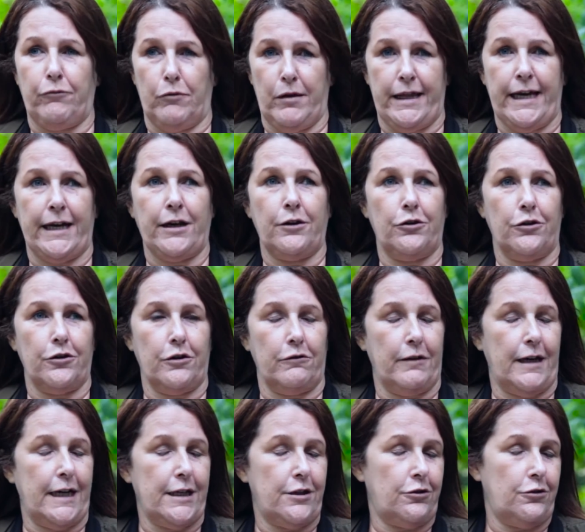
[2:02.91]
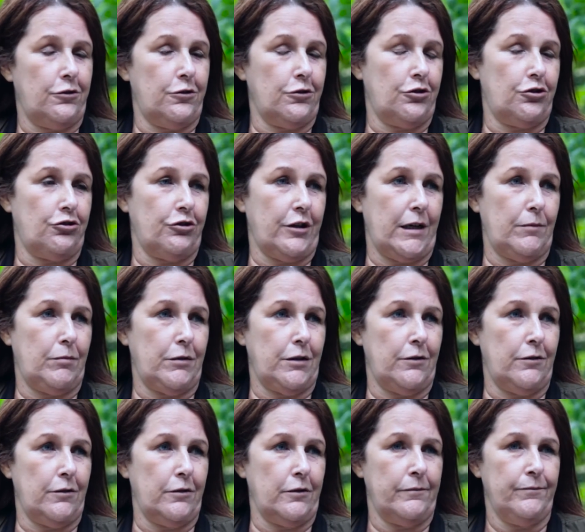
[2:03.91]
we then got the right to go to
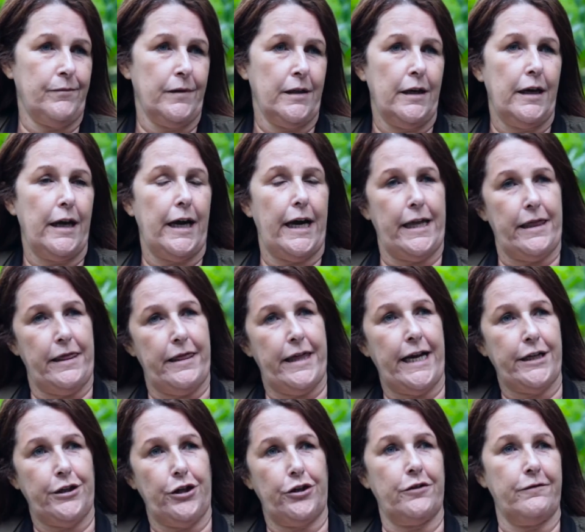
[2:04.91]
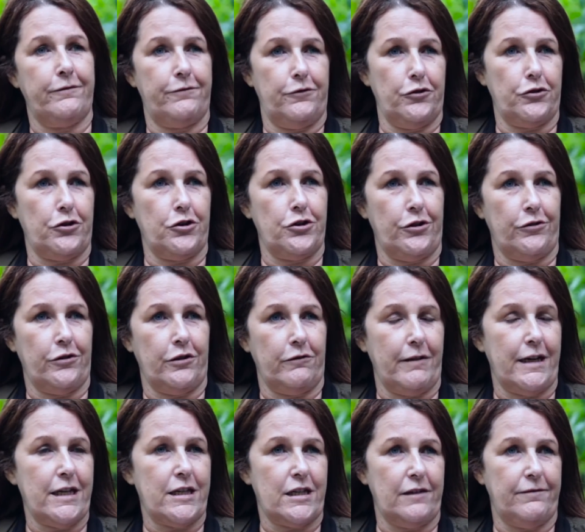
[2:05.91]
tribunal? And then you can focus on the
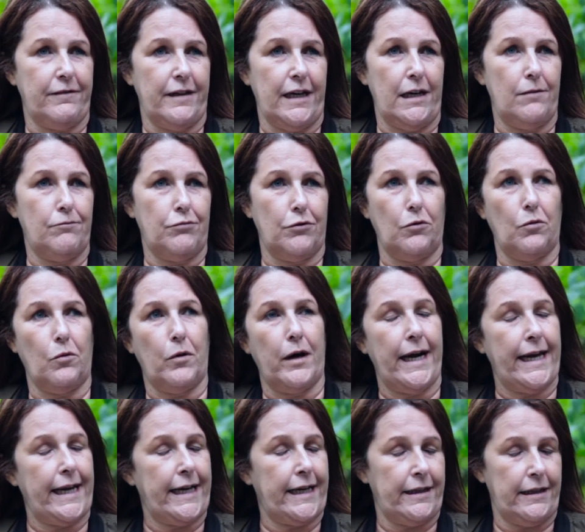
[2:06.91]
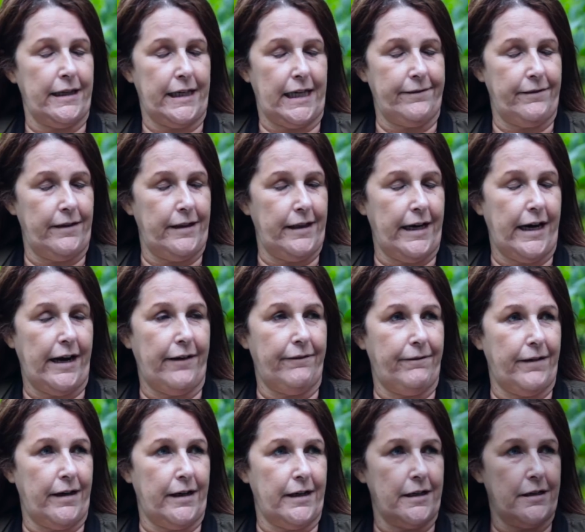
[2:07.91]
rest of it, but why aren't they giving that
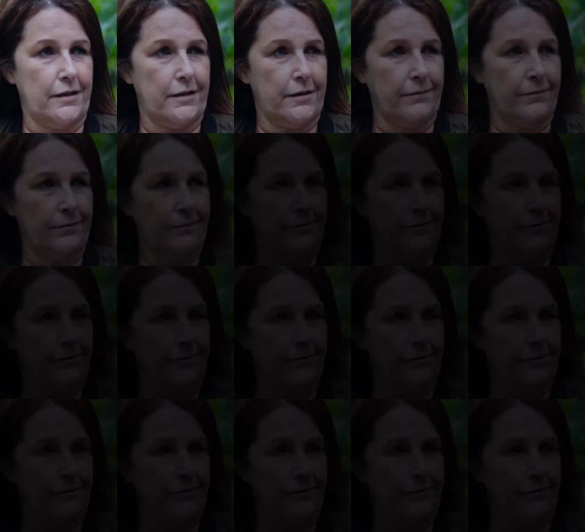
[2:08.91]
advice?